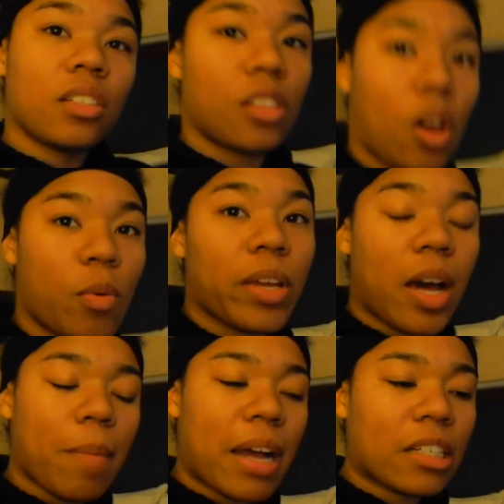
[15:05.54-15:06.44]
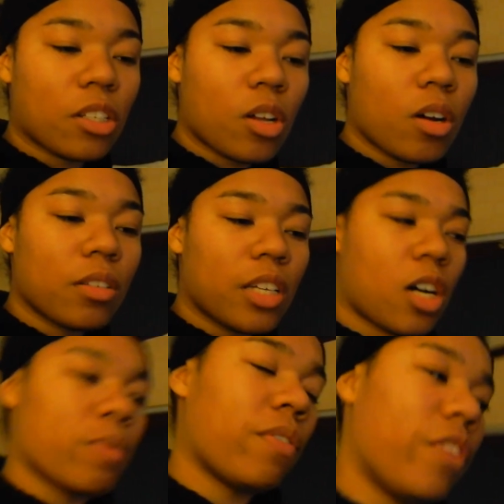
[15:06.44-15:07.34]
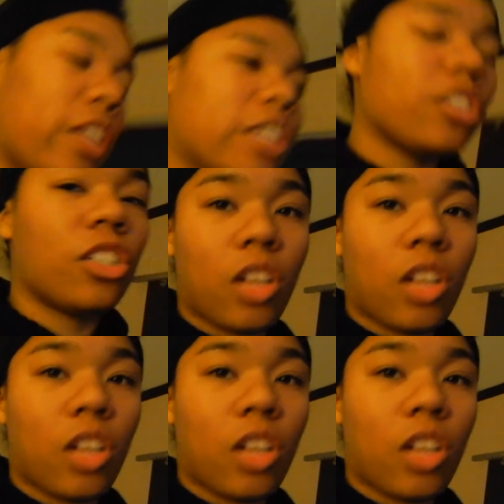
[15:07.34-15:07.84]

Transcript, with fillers: So we got back to the hotel. We finished